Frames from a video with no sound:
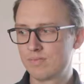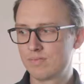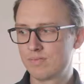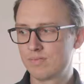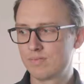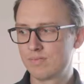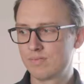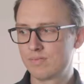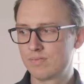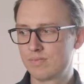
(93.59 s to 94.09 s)

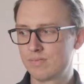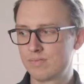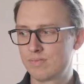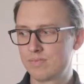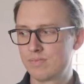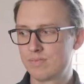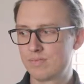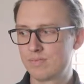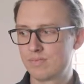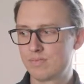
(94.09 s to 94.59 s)

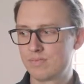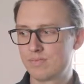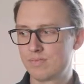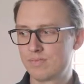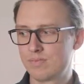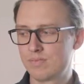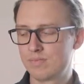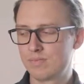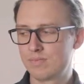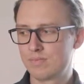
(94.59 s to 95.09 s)

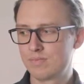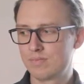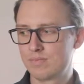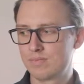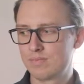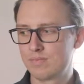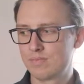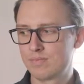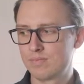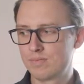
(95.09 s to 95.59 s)

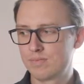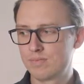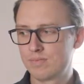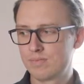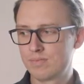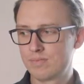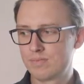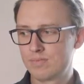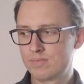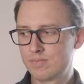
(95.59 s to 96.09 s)

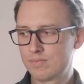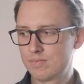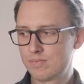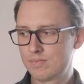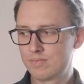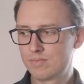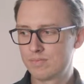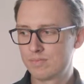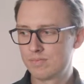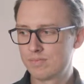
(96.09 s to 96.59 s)

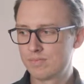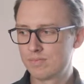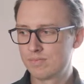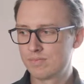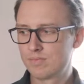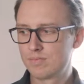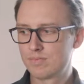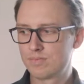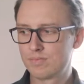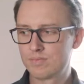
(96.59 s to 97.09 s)

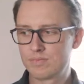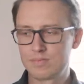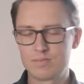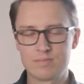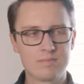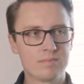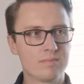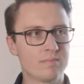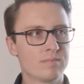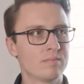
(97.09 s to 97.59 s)

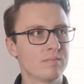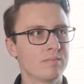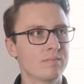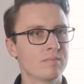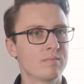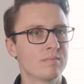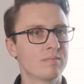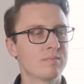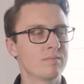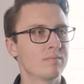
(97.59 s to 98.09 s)

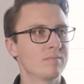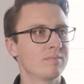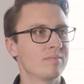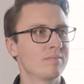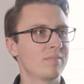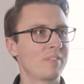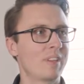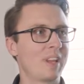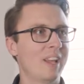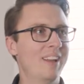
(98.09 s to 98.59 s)

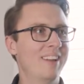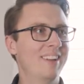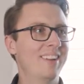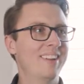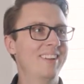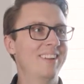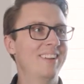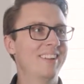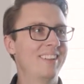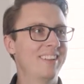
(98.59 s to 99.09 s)

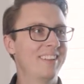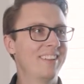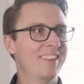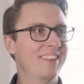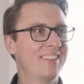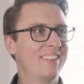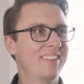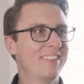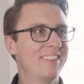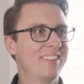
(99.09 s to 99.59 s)

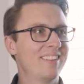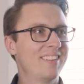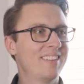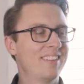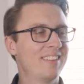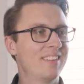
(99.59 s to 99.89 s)
(not speaking)